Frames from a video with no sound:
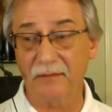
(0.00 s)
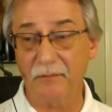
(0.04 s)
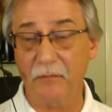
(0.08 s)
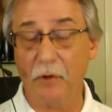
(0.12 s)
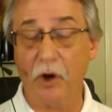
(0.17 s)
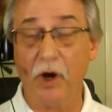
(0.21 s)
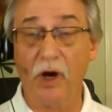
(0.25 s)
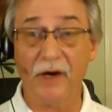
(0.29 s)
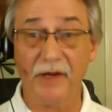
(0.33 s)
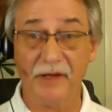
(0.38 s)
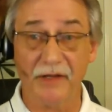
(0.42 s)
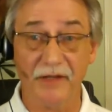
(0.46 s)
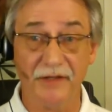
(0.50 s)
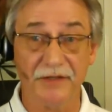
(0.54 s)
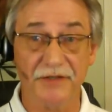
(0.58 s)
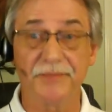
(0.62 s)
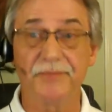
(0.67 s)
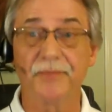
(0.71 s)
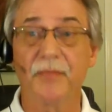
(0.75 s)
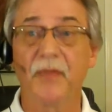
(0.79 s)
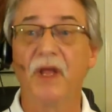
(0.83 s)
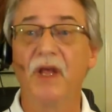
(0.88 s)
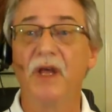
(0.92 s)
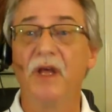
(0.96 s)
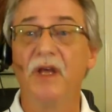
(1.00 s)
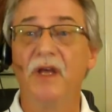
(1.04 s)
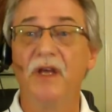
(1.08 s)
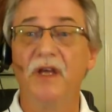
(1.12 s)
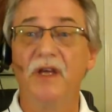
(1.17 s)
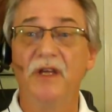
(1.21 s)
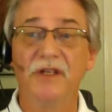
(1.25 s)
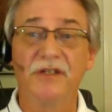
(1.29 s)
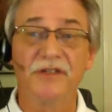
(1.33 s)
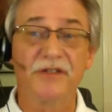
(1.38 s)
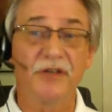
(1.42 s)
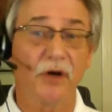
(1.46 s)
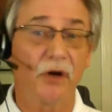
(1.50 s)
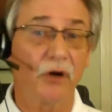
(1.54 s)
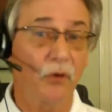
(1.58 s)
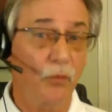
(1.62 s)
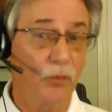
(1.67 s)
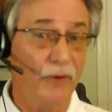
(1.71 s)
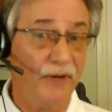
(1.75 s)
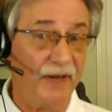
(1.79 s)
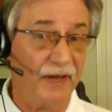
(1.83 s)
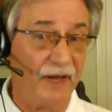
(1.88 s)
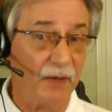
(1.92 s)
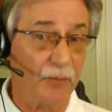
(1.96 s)
audience. So
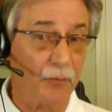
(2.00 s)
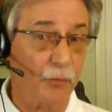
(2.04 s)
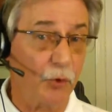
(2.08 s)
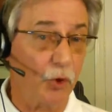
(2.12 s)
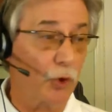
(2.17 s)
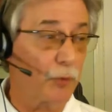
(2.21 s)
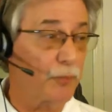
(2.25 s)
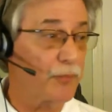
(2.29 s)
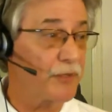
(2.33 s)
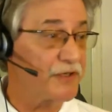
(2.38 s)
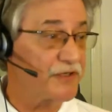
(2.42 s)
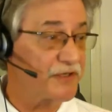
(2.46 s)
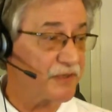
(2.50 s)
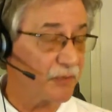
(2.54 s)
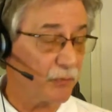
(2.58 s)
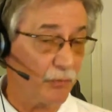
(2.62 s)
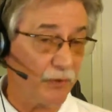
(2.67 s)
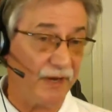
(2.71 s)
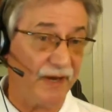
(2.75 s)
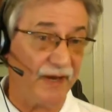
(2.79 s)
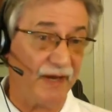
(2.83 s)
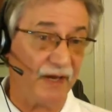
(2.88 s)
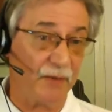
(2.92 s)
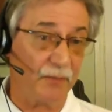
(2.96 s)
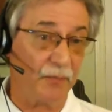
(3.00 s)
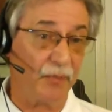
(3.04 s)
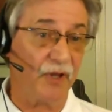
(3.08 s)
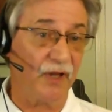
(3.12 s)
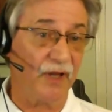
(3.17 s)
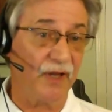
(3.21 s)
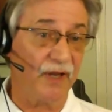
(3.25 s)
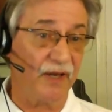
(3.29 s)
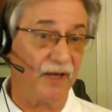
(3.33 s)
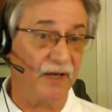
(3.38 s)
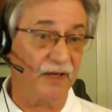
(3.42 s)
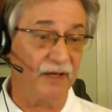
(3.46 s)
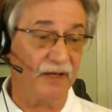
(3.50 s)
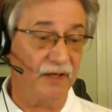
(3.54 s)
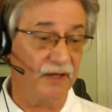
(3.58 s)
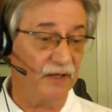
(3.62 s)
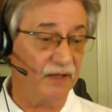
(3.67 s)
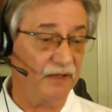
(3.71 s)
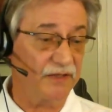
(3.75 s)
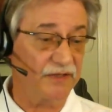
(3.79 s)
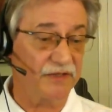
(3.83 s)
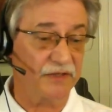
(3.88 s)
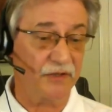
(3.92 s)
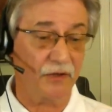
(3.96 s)
we had a purpose and we had a plan,
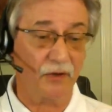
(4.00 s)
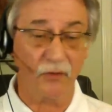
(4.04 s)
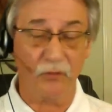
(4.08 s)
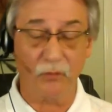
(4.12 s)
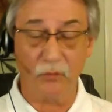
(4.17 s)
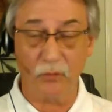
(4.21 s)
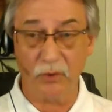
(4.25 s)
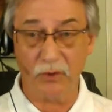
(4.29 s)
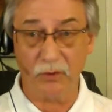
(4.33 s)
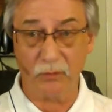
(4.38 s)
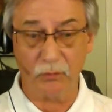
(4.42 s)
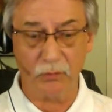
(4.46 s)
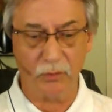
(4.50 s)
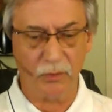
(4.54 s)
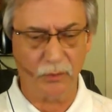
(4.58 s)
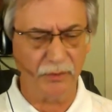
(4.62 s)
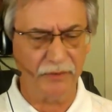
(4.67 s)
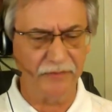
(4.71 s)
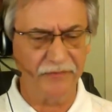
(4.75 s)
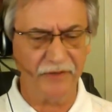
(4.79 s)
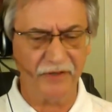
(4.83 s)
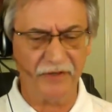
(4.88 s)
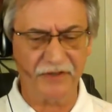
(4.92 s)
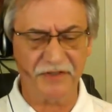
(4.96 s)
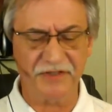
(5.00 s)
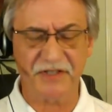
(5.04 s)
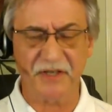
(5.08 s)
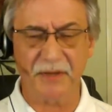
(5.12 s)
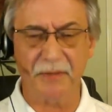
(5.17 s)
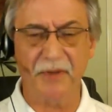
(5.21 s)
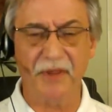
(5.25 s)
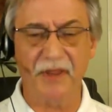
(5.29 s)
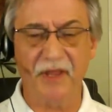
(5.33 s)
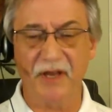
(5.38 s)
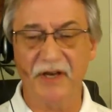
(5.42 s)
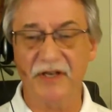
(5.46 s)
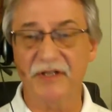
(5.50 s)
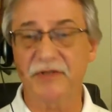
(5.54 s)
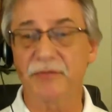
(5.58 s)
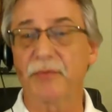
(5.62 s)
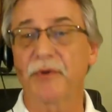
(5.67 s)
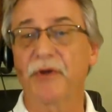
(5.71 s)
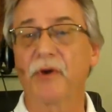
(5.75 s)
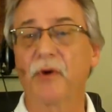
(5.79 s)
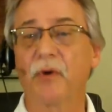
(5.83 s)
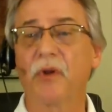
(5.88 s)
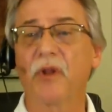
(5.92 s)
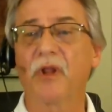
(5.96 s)
and so we'll reveal some of that as we
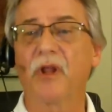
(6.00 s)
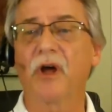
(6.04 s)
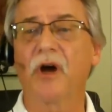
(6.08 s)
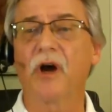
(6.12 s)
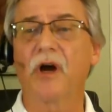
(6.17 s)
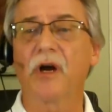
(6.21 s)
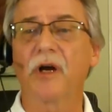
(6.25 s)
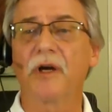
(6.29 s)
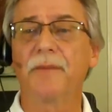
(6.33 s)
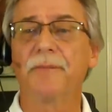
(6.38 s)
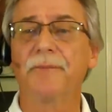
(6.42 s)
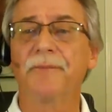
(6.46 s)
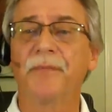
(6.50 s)
go along.